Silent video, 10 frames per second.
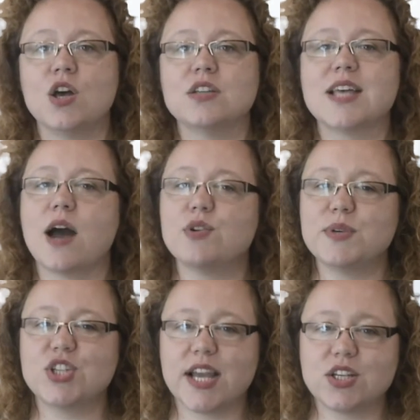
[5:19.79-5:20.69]
So how do
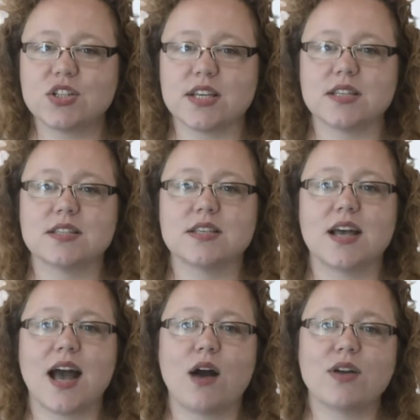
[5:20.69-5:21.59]
we change this?
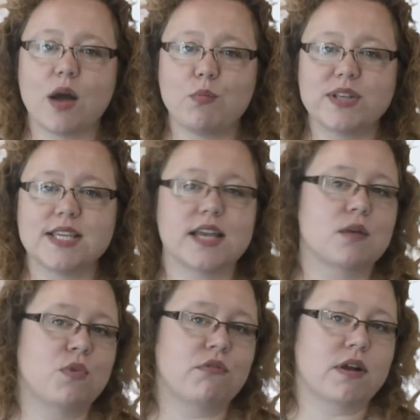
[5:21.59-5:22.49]
How can we take
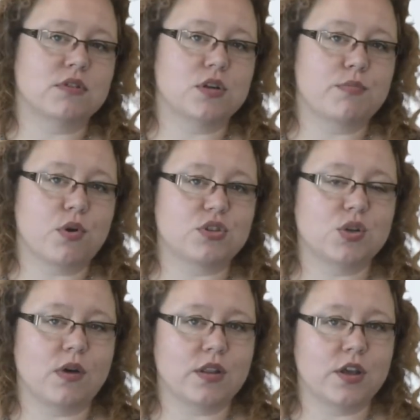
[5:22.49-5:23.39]
a more rounded approach
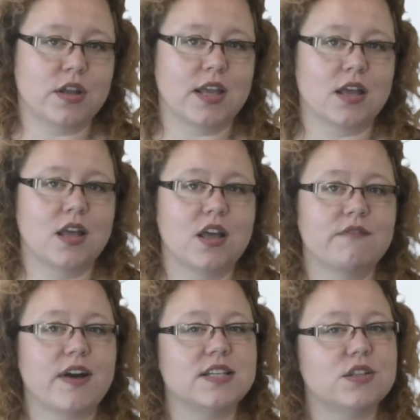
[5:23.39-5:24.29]
to our learning,
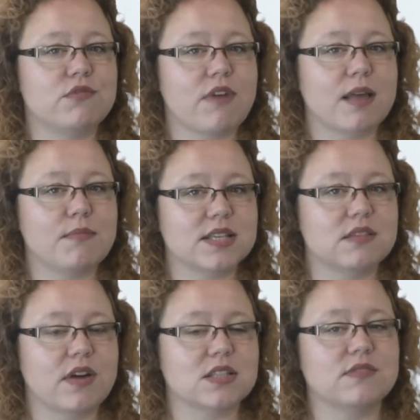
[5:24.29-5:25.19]
finding the right mix
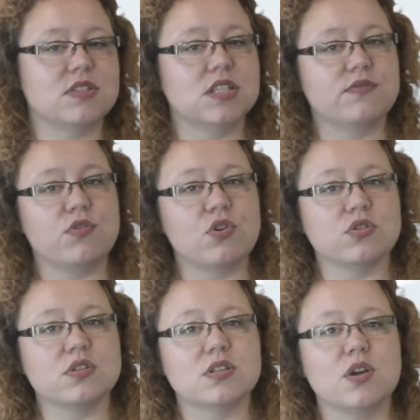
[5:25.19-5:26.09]
of activities for
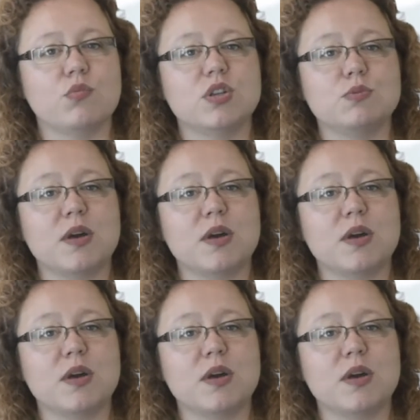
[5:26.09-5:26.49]
us, which